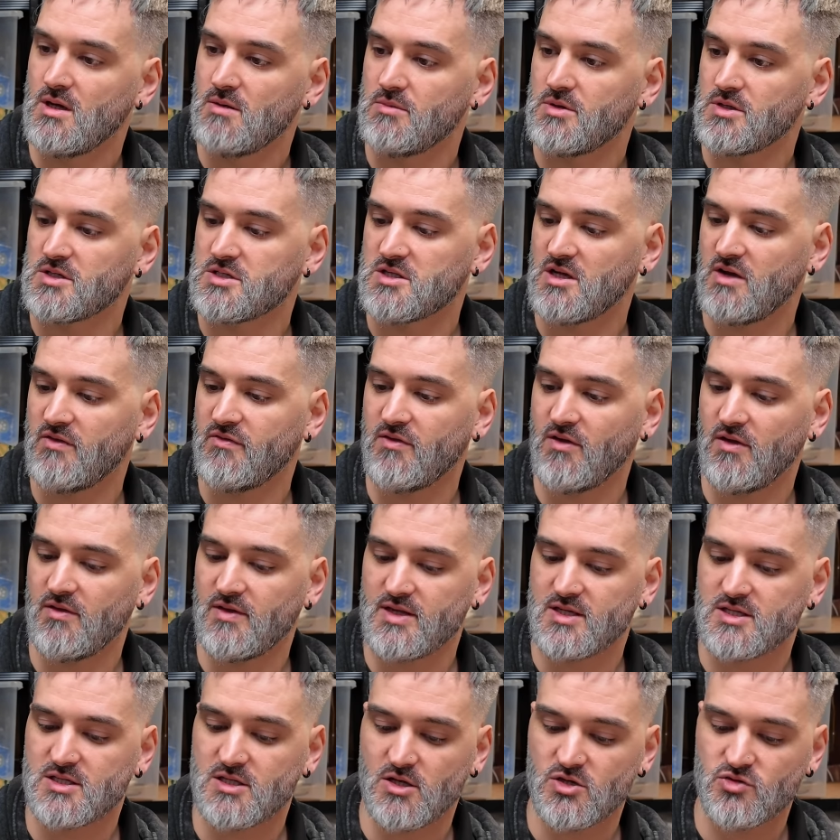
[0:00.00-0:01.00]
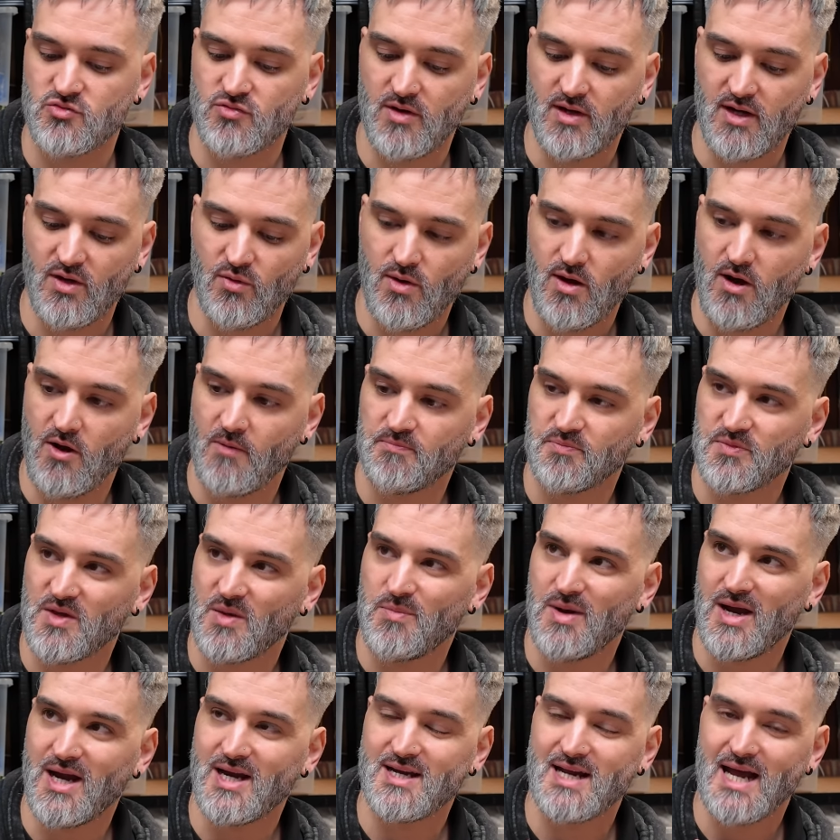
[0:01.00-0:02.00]
But stuff like this does really well. I
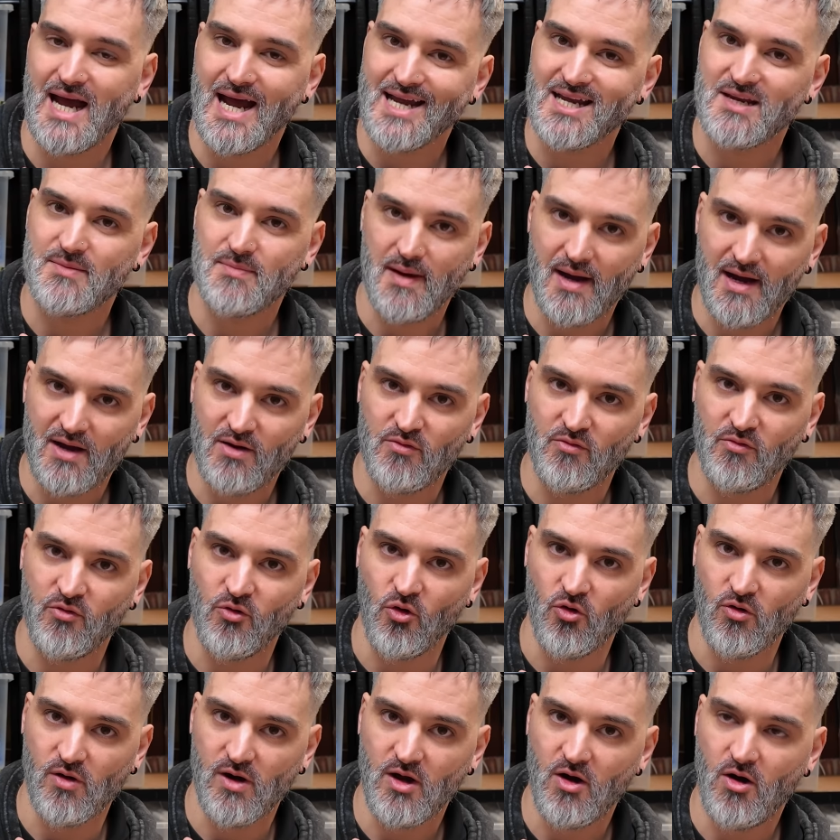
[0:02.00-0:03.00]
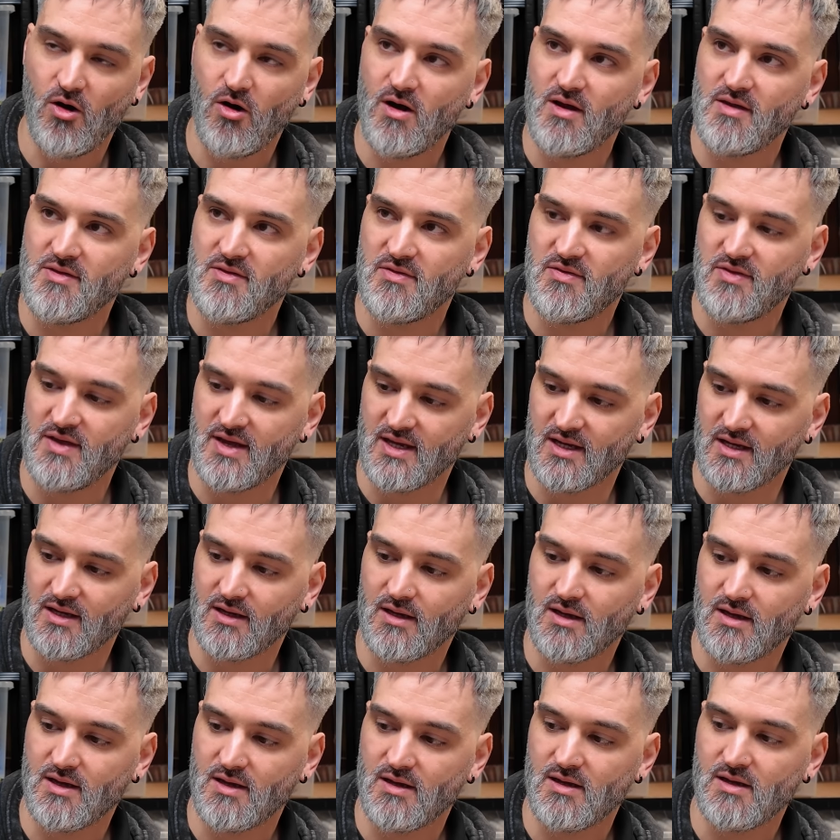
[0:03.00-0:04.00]
paid £8 for it. I
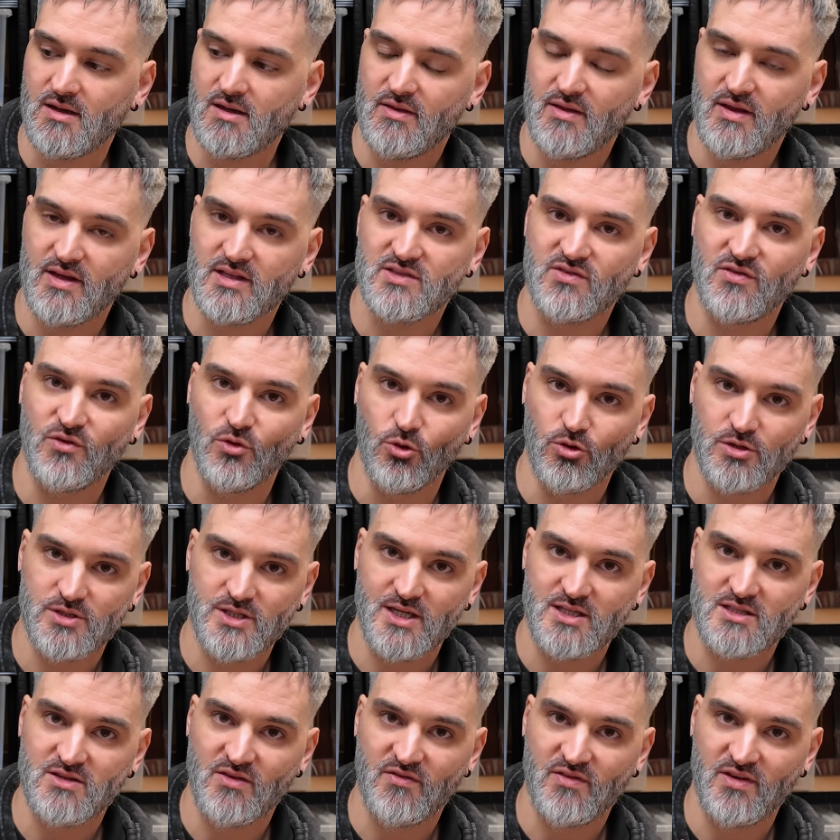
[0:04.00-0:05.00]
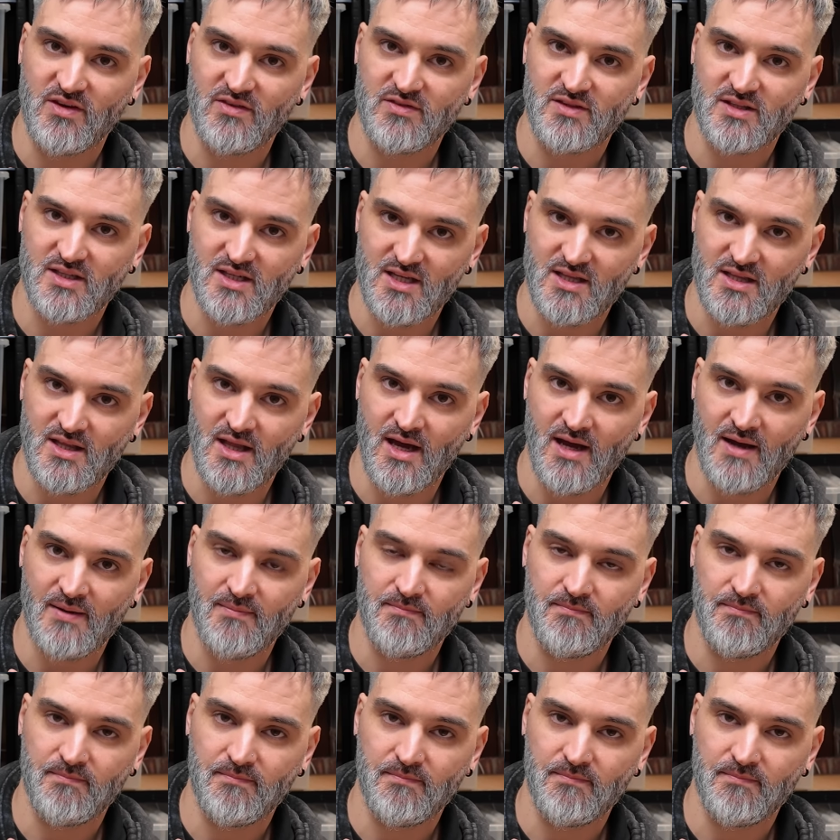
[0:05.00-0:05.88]
think there's 40 to 50 in that.